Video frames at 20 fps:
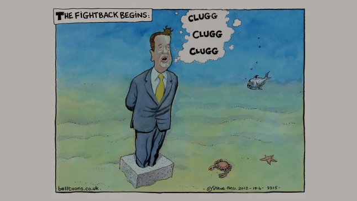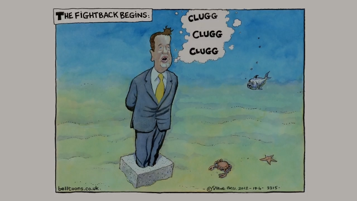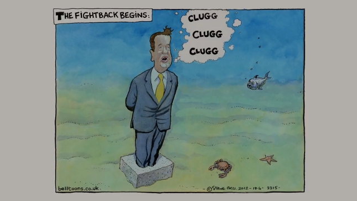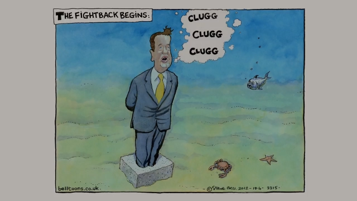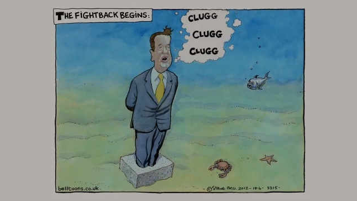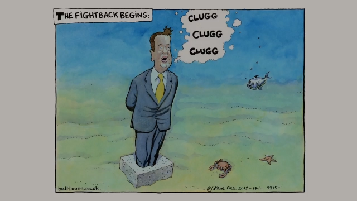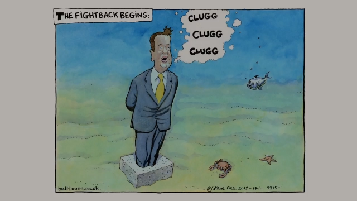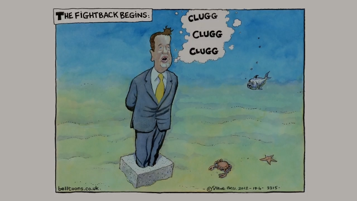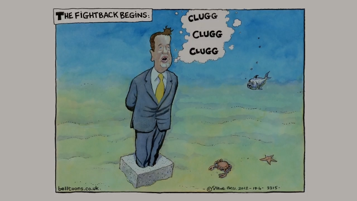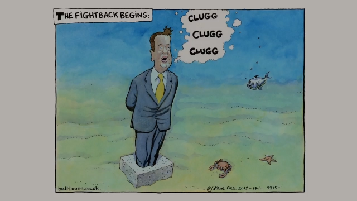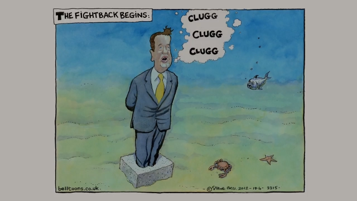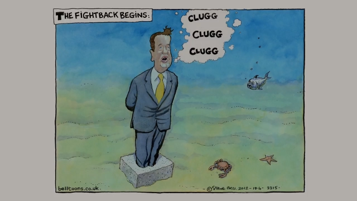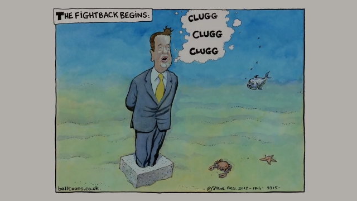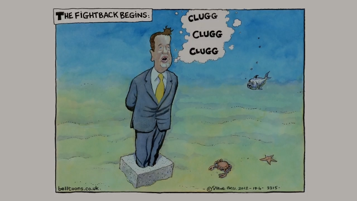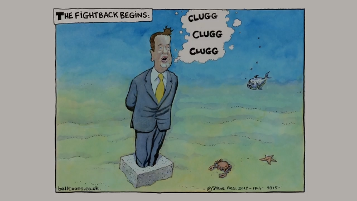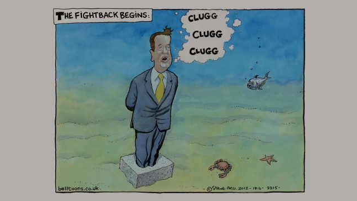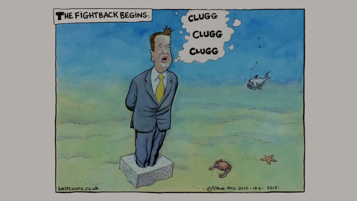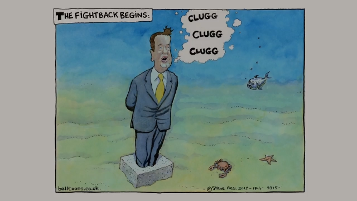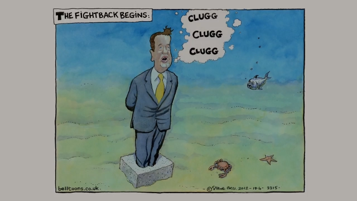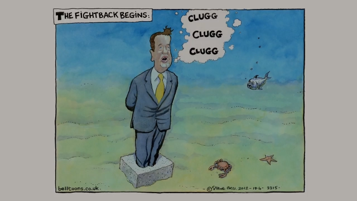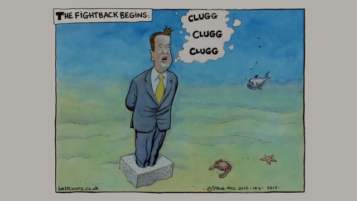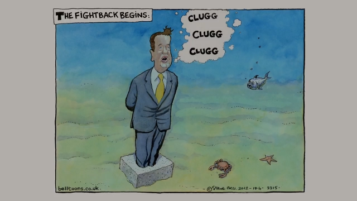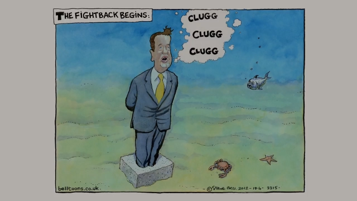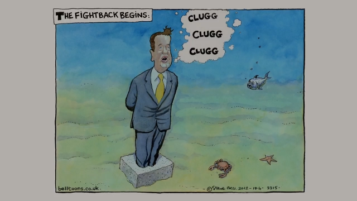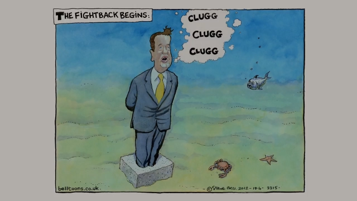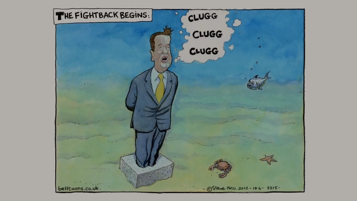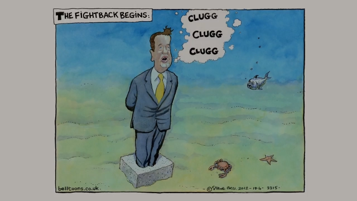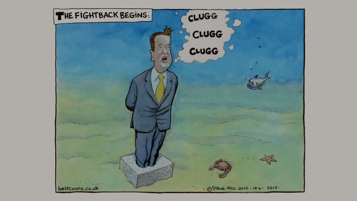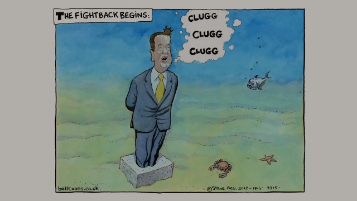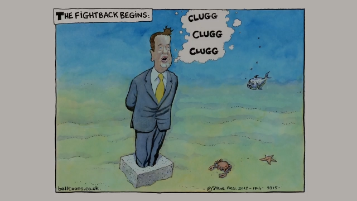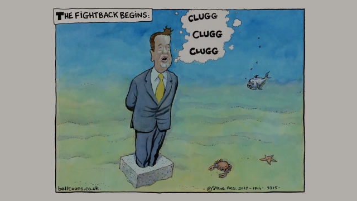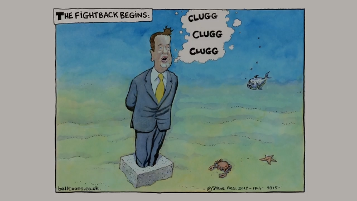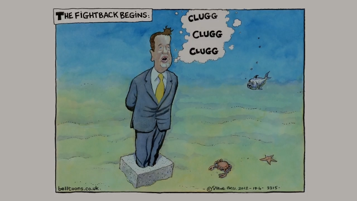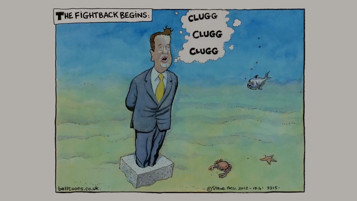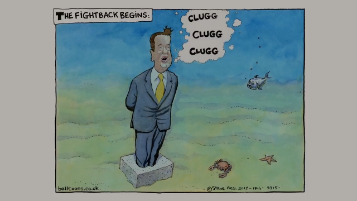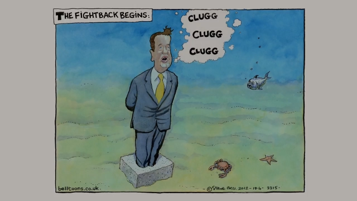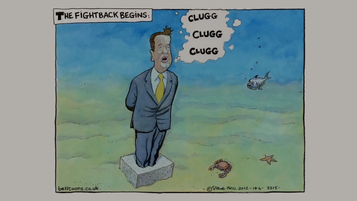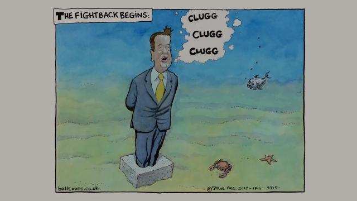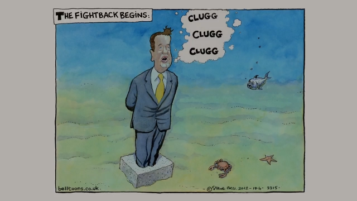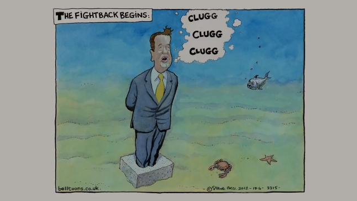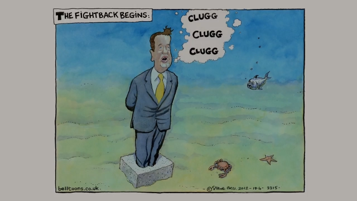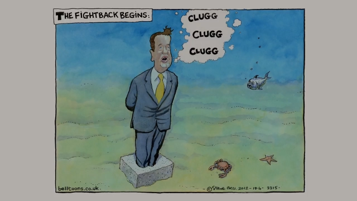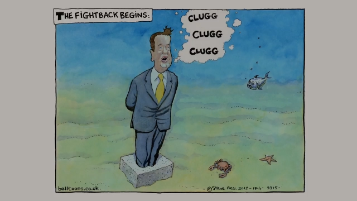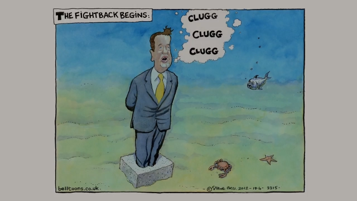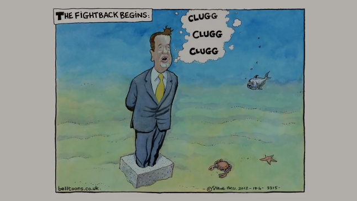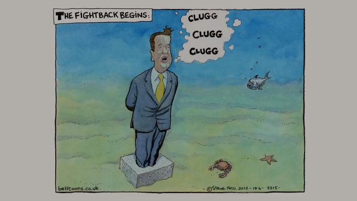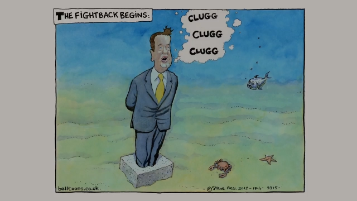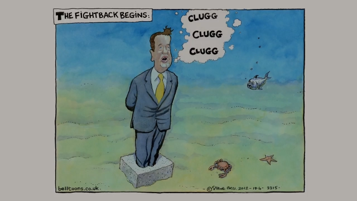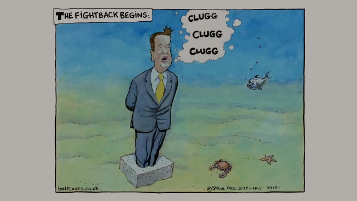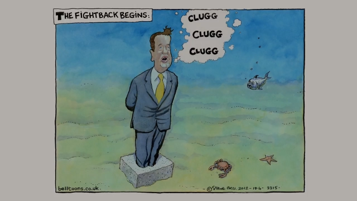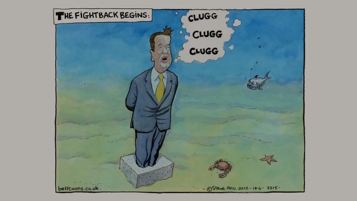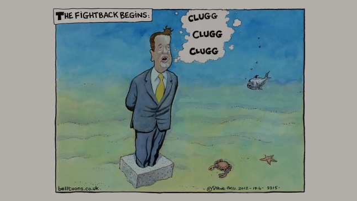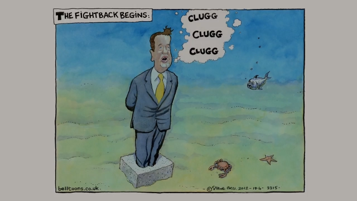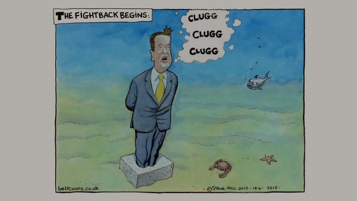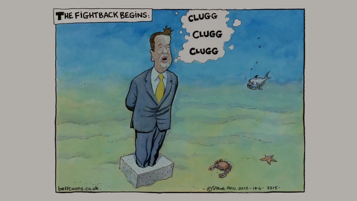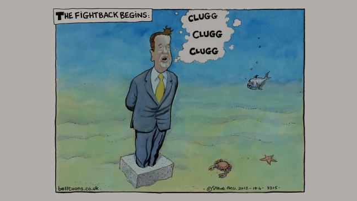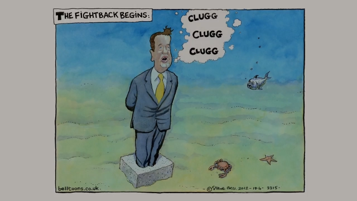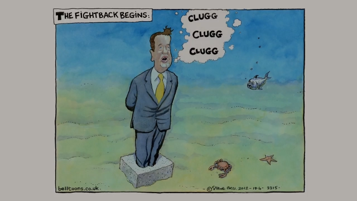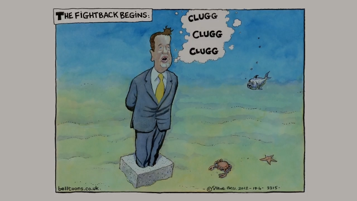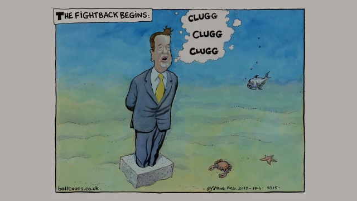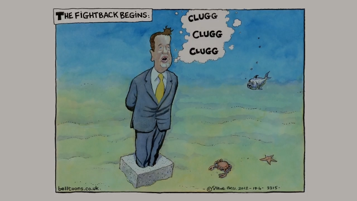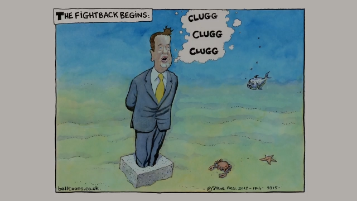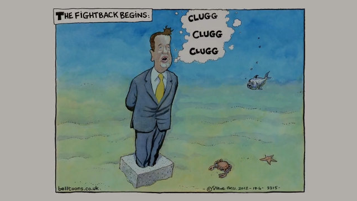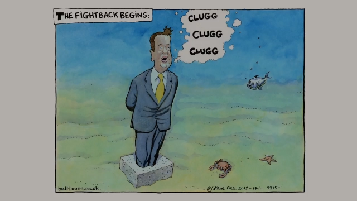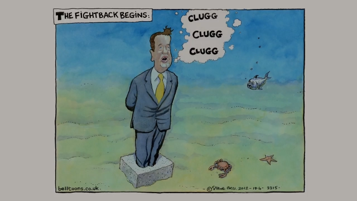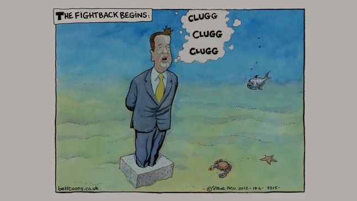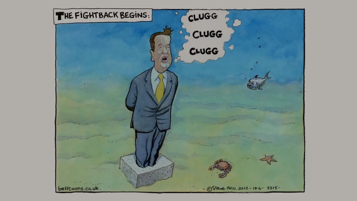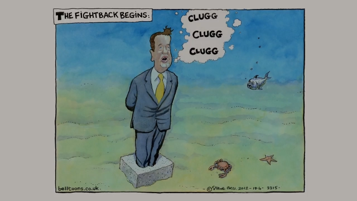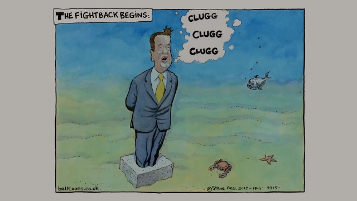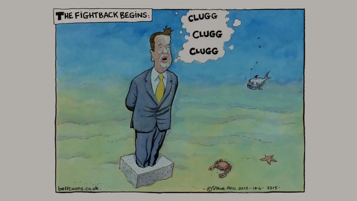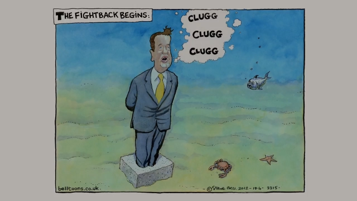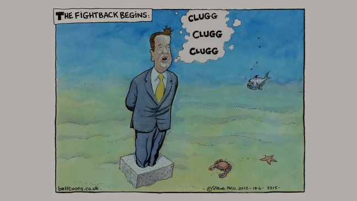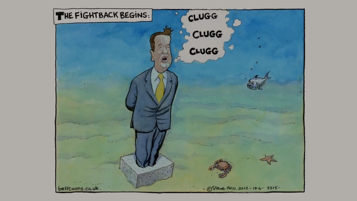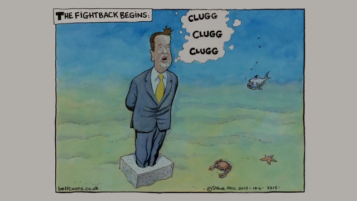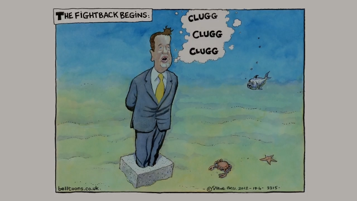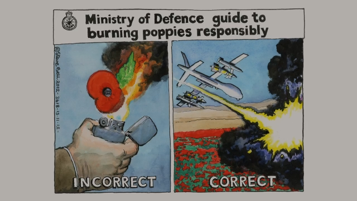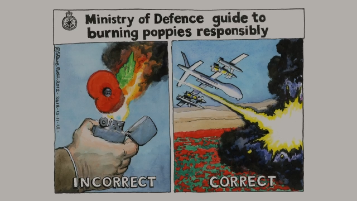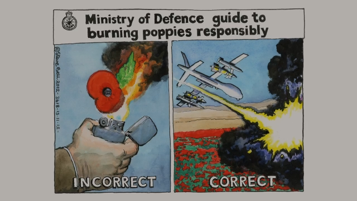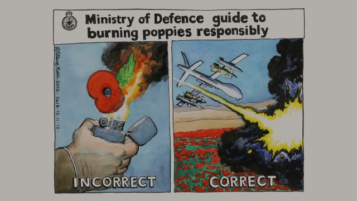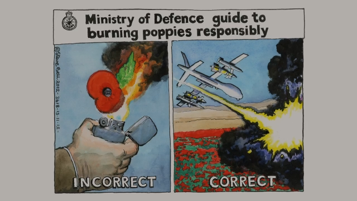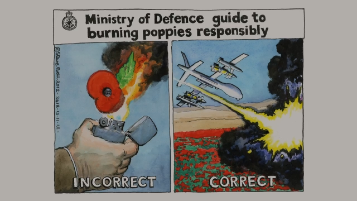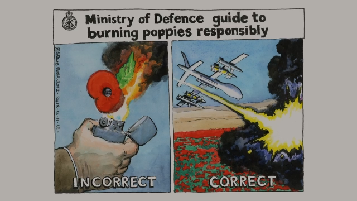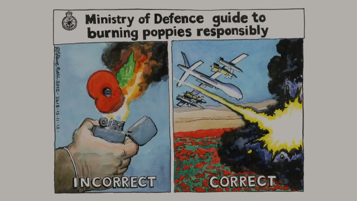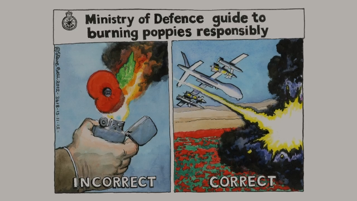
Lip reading: No face is visible, so there are no lips to read.